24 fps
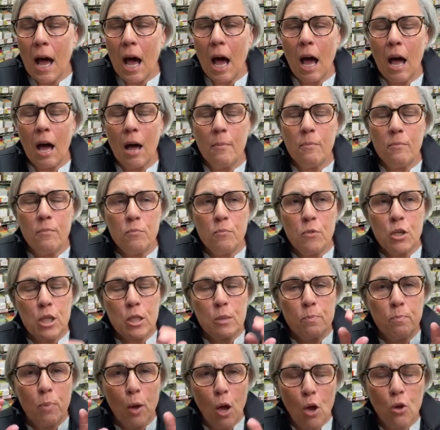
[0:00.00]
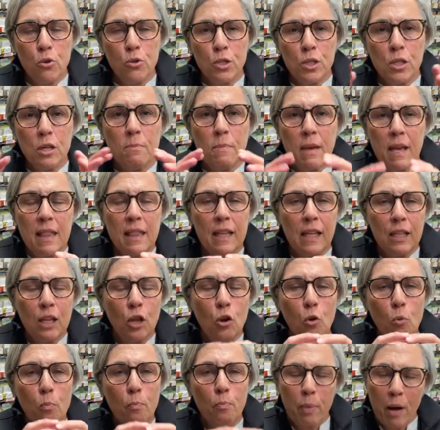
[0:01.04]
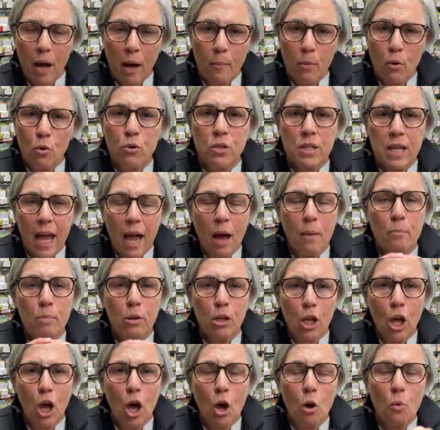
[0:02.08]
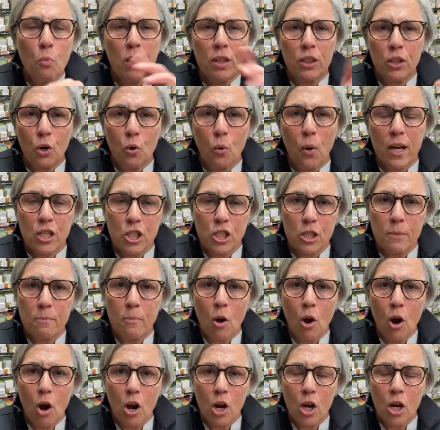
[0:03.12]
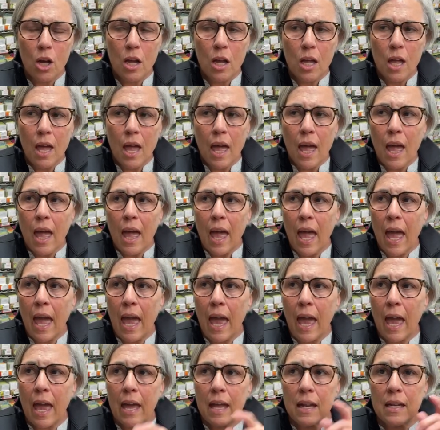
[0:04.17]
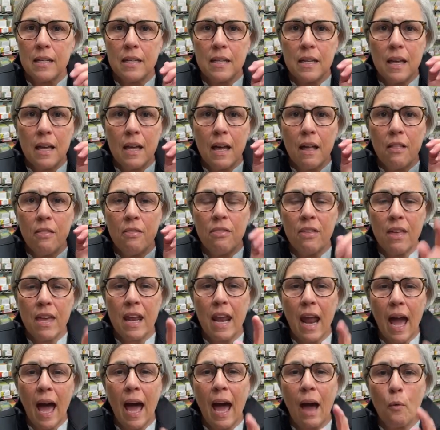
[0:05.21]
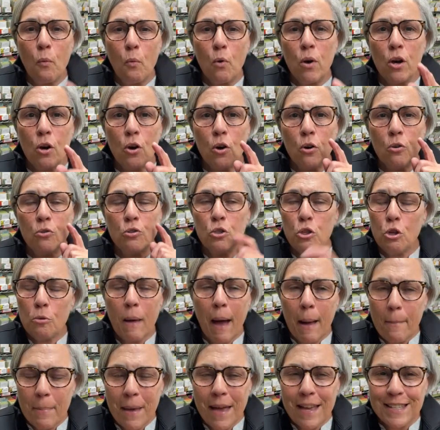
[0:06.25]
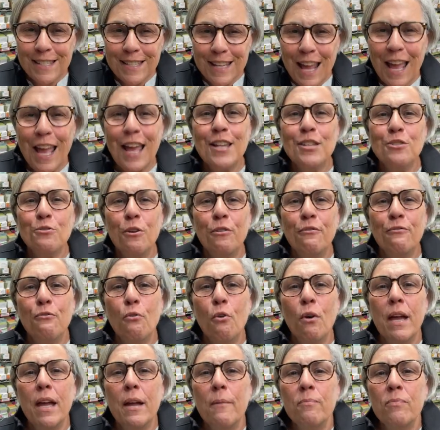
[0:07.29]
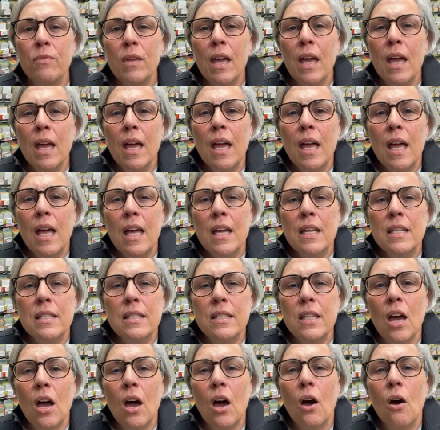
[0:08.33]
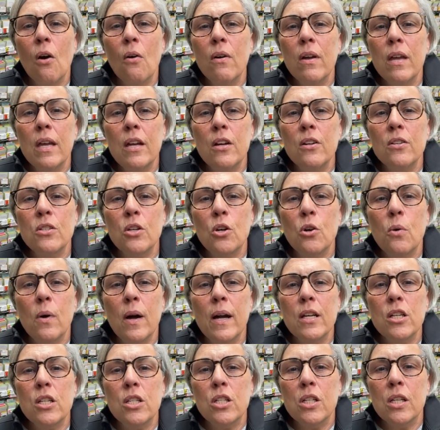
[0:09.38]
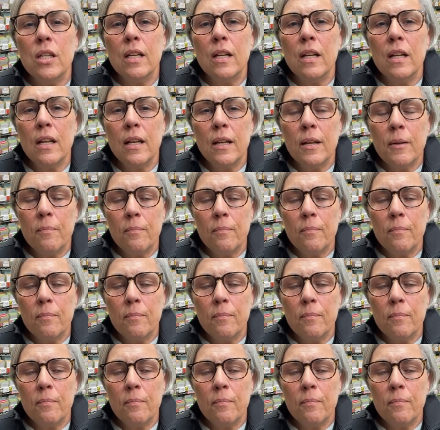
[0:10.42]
Um, just post them in the little bubble down below with the question mark and then I will do my best to answer it for you. So, here's a question.